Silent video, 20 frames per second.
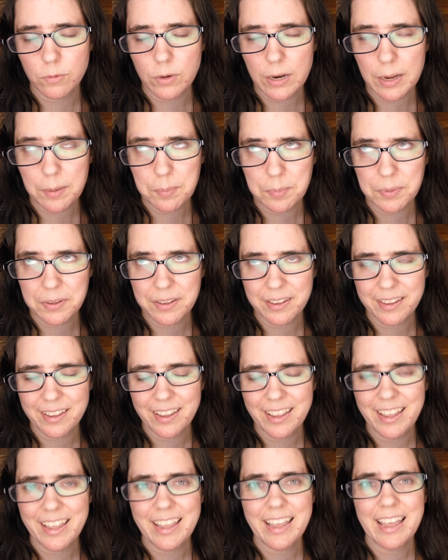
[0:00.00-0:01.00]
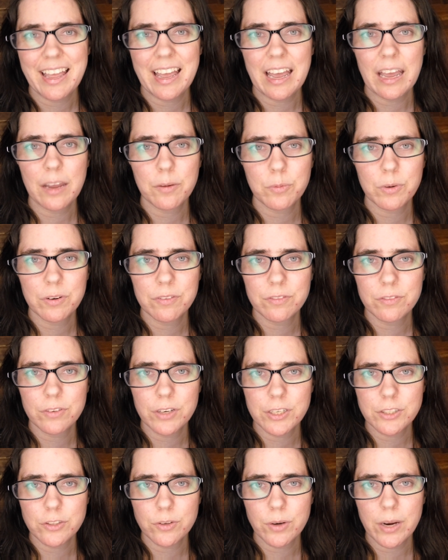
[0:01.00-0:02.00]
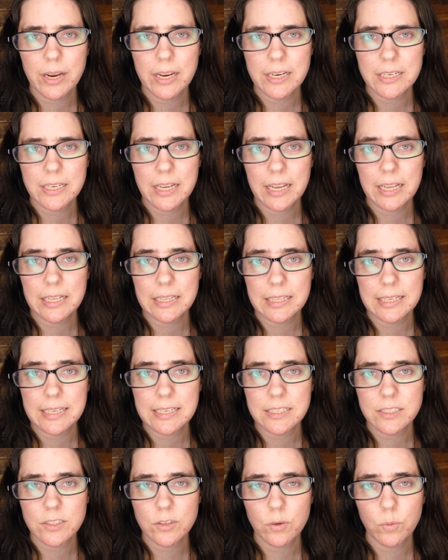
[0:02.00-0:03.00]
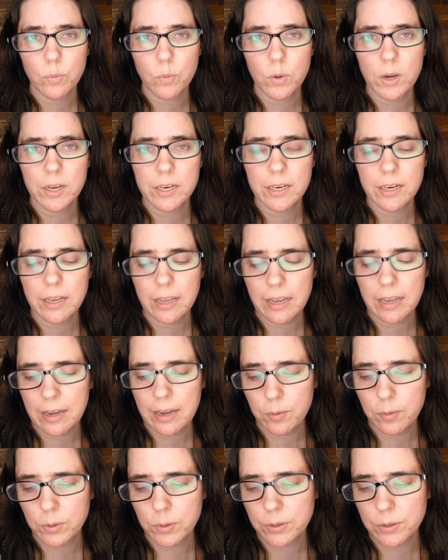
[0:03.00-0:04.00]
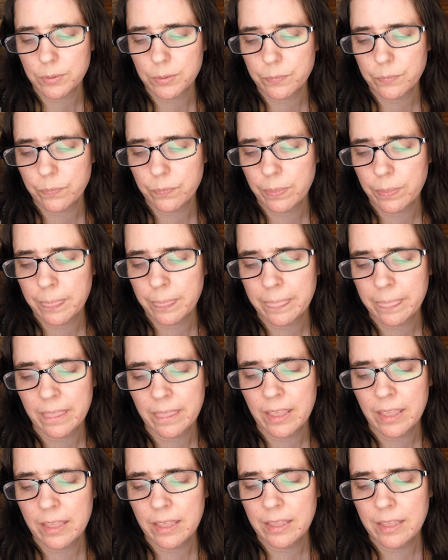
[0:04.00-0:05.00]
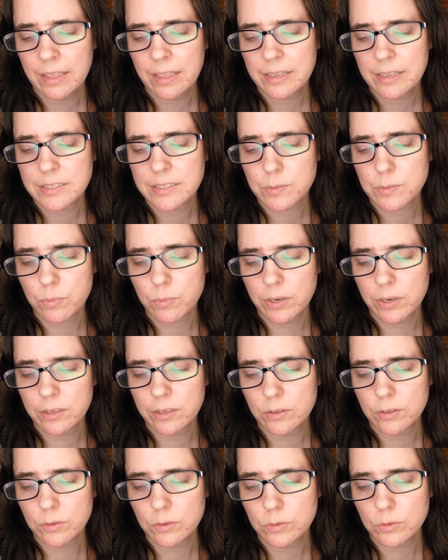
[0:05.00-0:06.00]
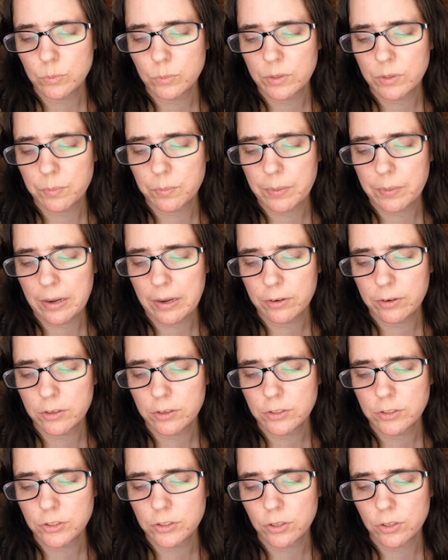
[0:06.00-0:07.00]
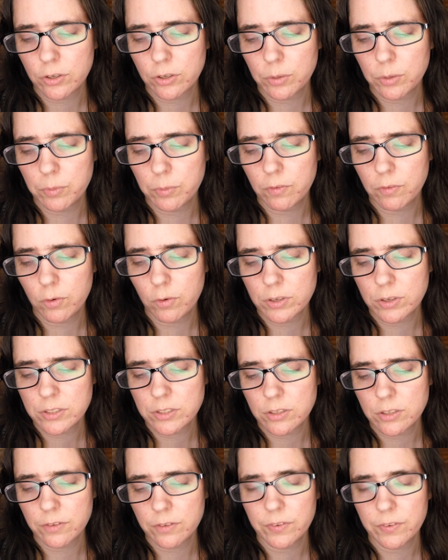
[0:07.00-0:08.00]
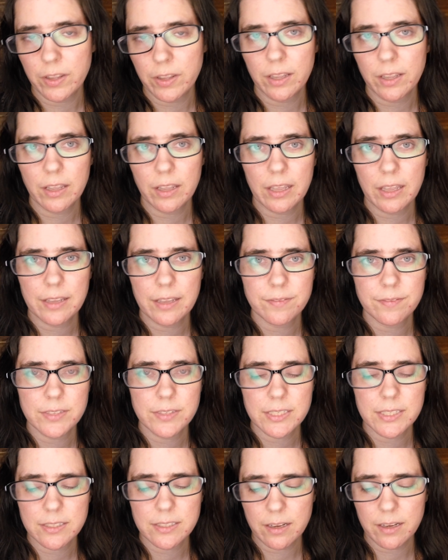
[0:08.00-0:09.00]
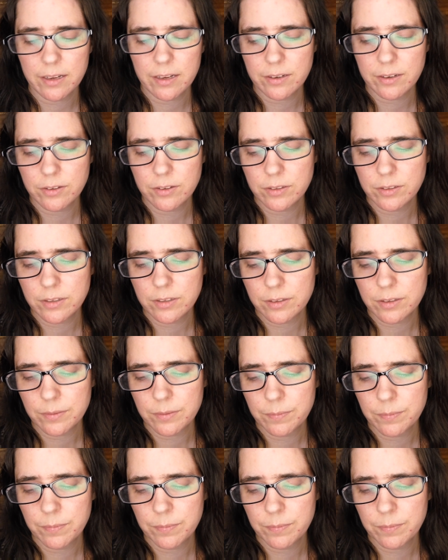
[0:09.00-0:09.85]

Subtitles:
wrap and refrigerate at least 1 hour. Sprinkled with powdered sugar before serving if desired.